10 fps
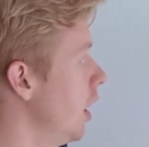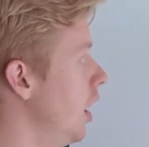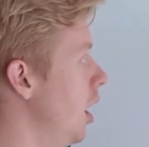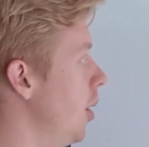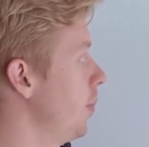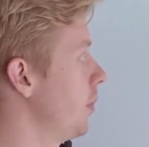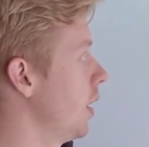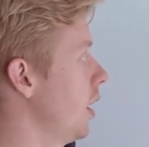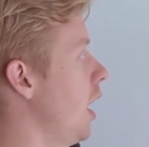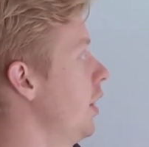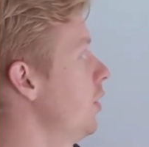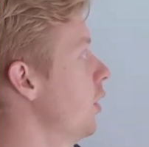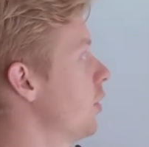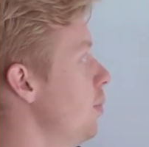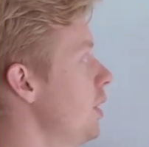Um, and this will
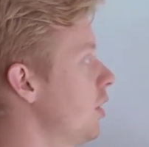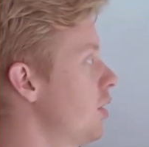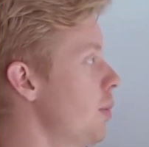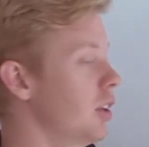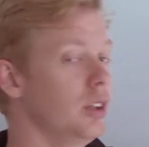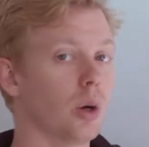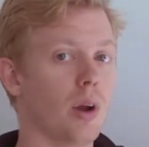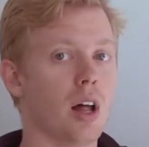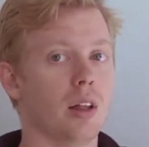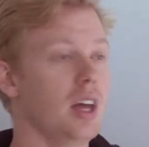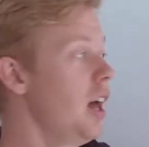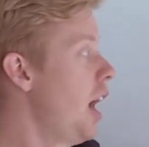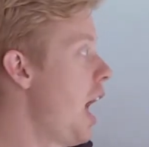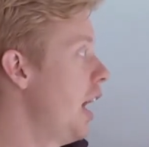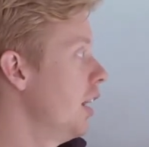submit to some other URL.
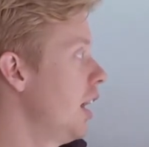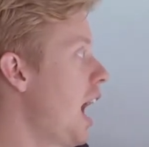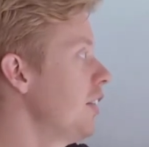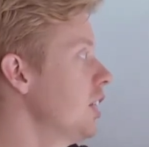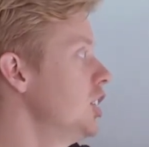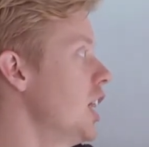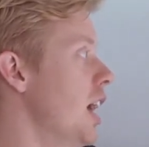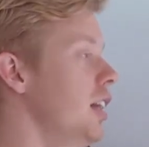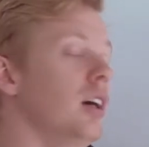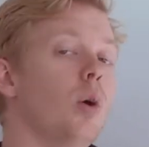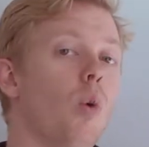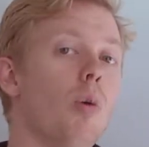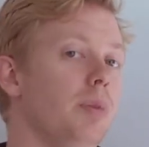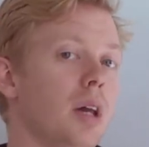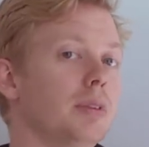And ASCII-chan
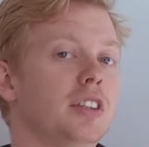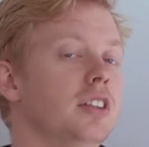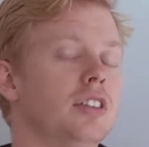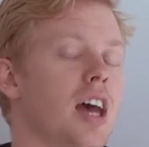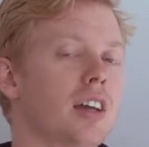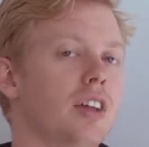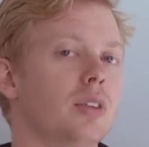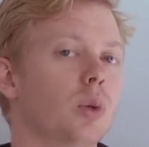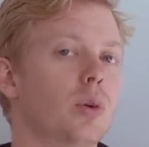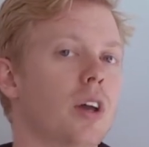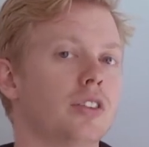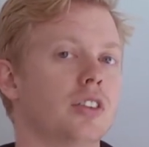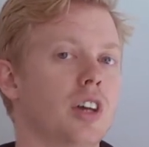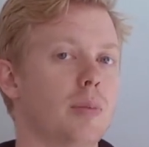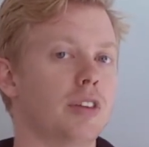won't be able to detect that the request is
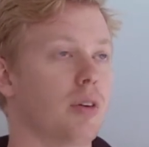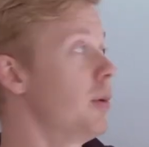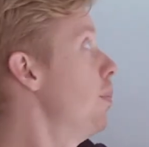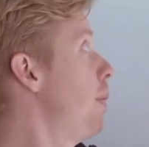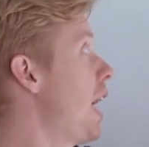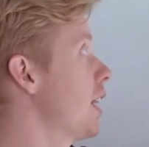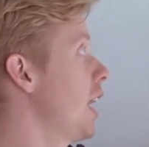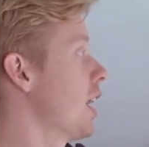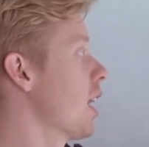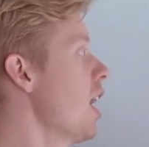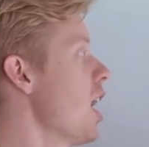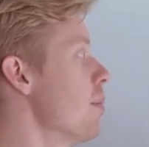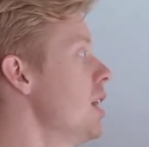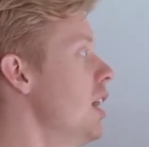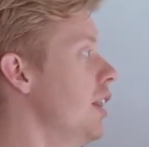coming from
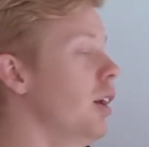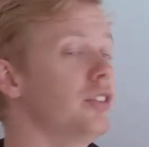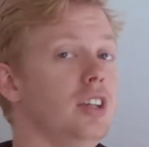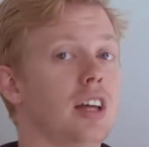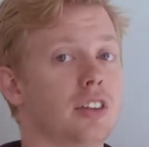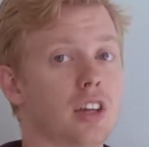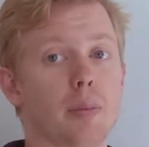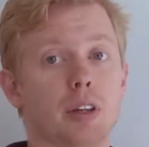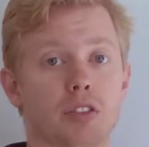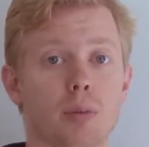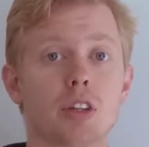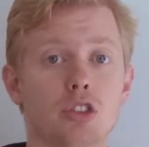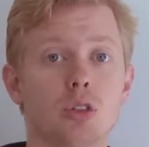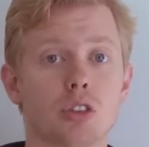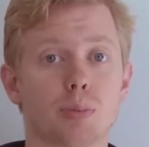badguy.com. They'll see that it's coming from this
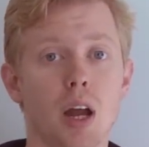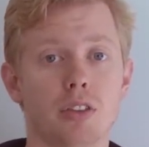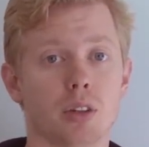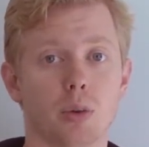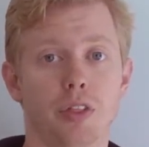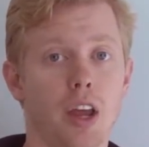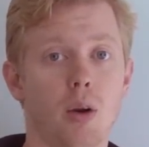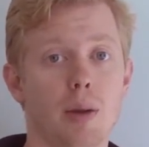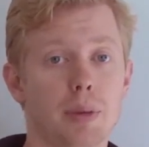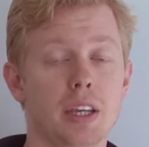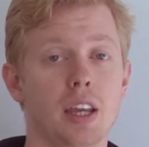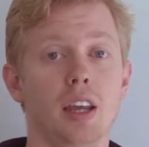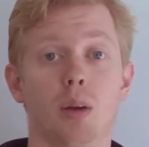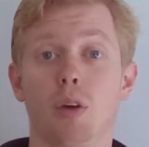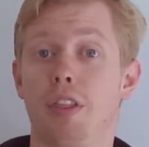user's browser with their
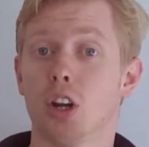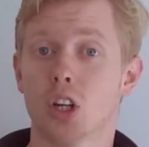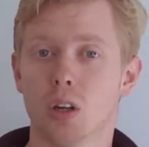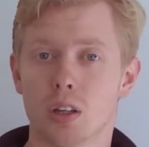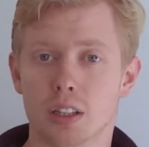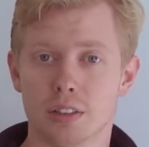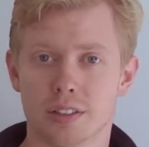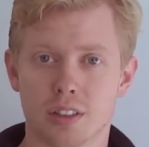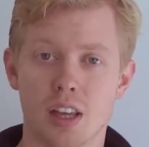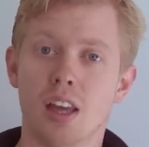IP and with their cookies.